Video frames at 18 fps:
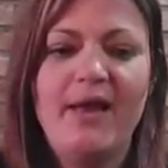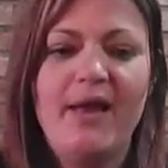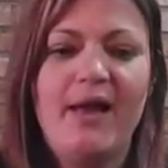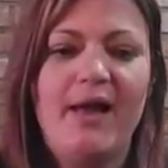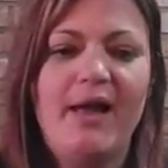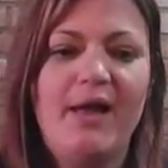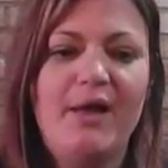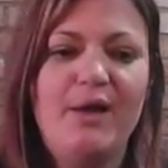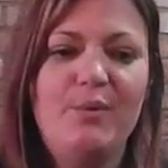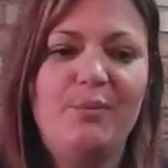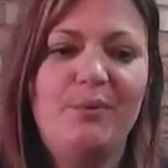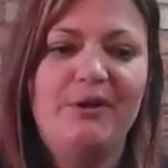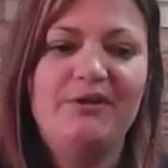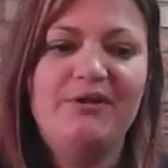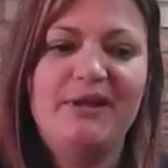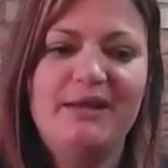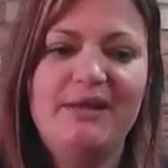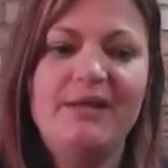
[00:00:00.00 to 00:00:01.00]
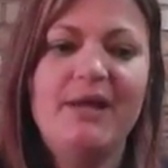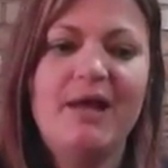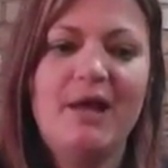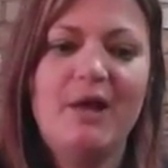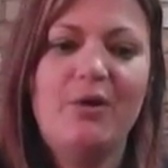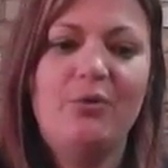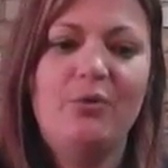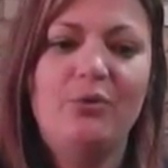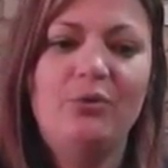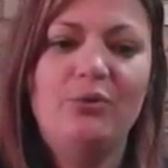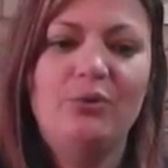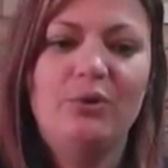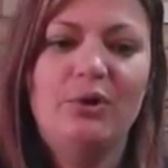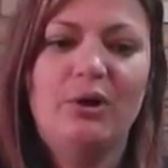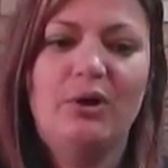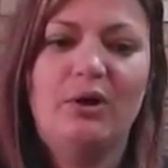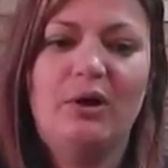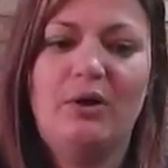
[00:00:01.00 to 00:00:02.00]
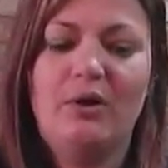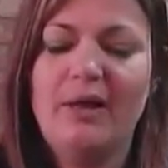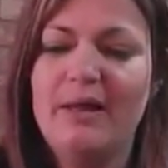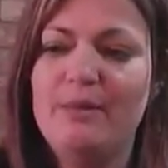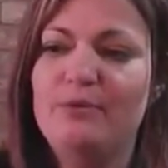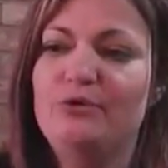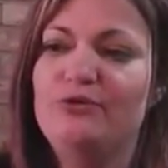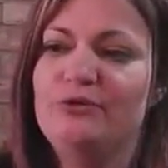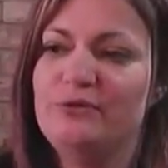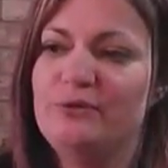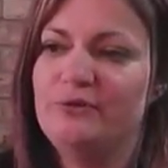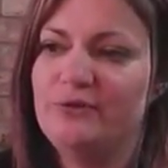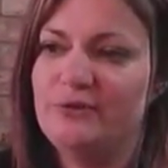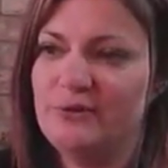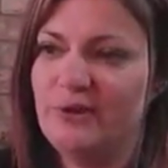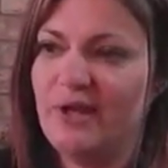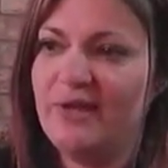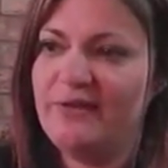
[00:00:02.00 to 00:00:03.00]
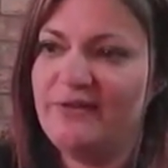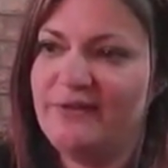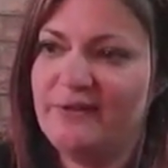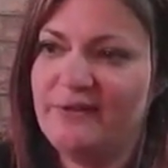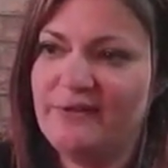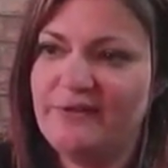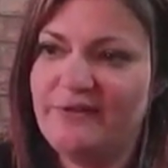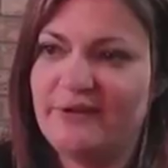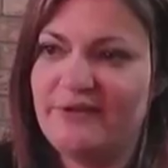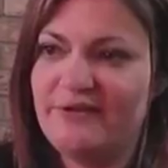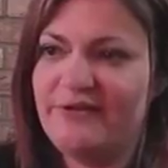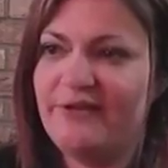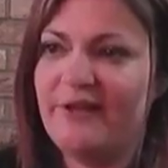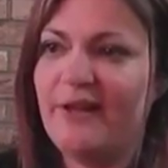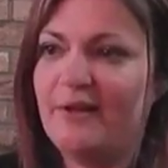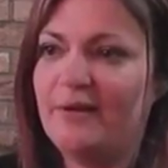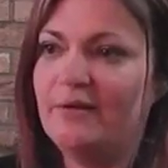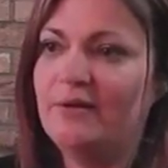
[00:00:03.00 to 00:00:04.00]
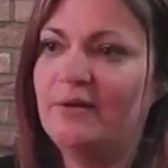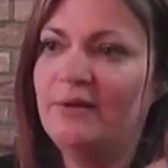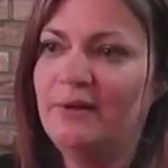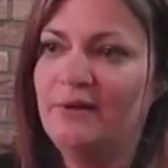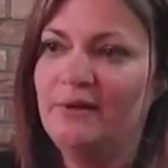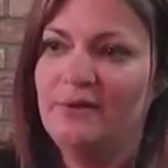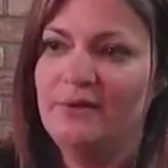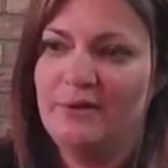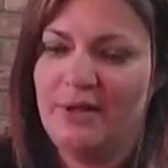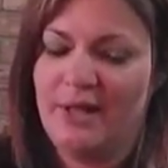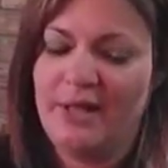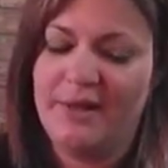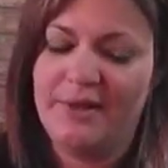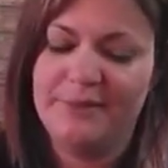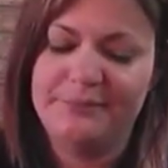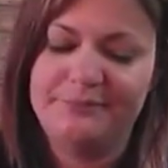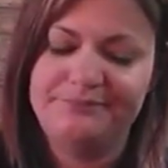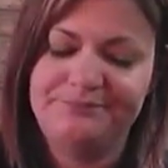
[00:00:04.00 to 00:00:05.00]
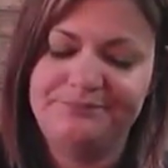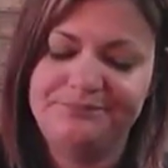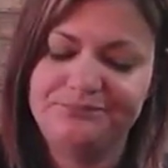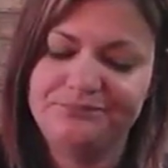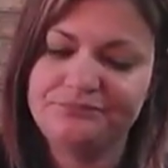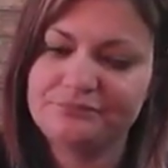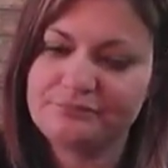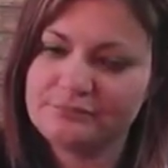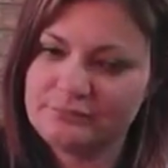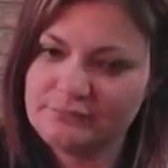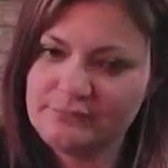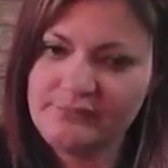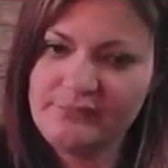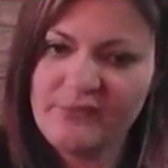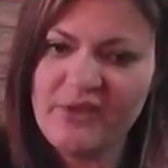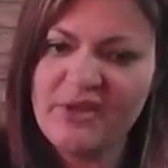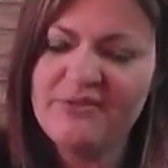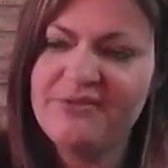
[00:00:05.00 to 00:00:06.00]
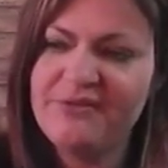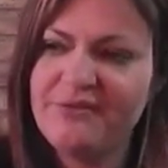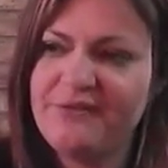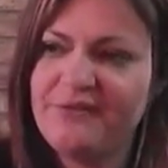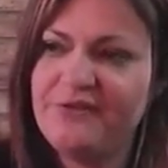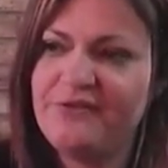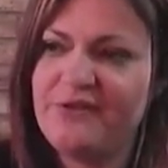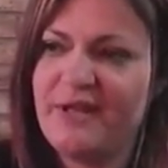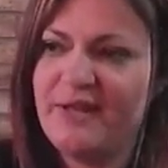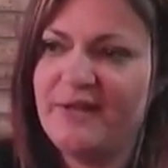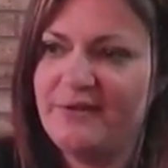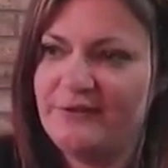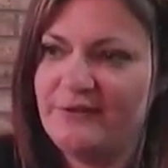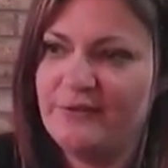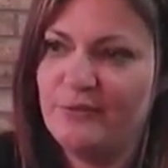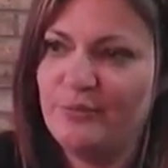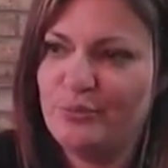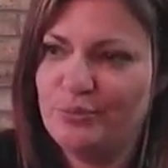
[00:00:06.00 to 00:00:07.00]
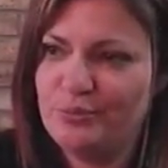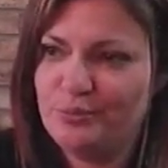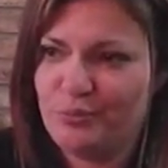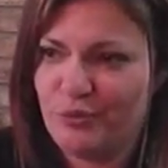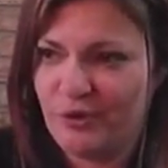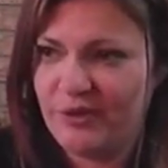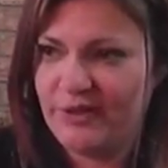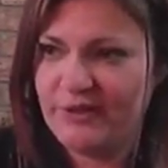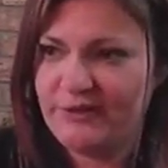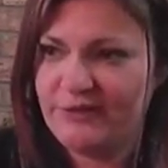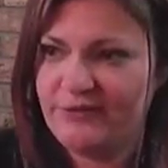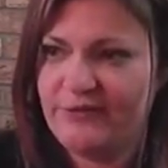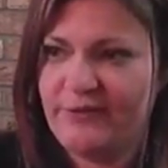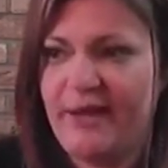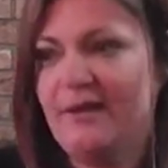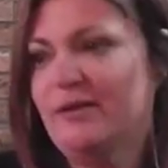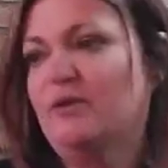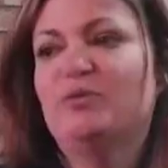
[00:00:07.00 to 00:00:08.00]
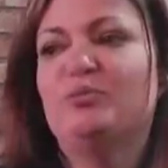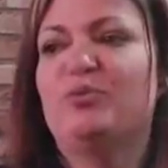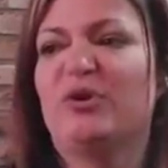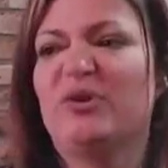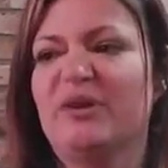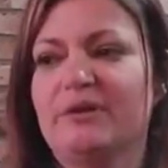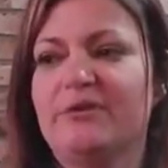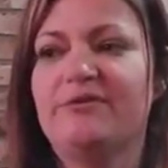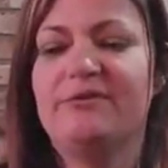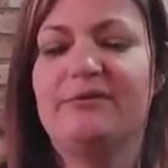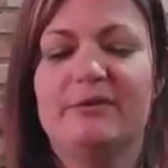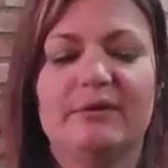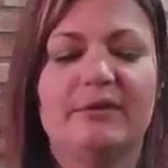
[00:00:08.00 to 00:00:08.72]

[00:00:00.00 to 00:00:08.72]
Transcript: And they now are able to license and sell 50 Shades products, adult products.